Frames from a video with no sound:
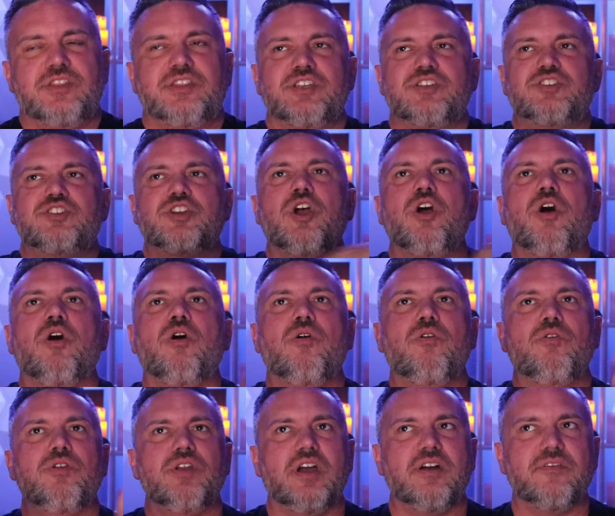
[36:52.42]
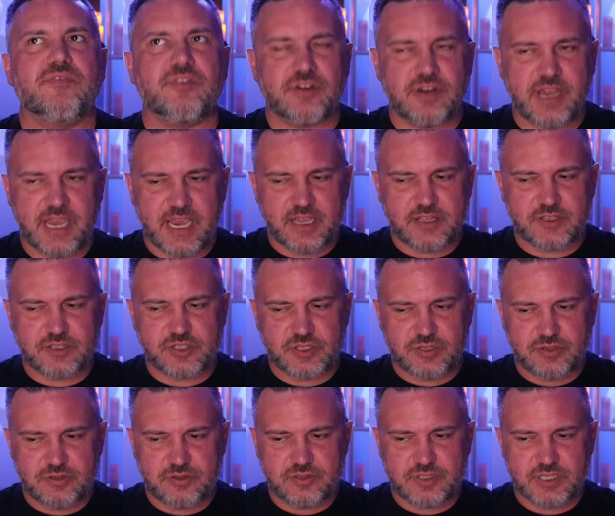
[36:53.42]
the tone of her
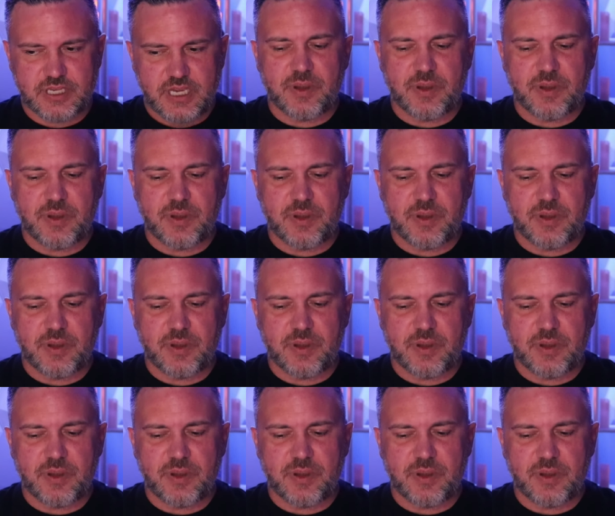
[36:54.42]
answers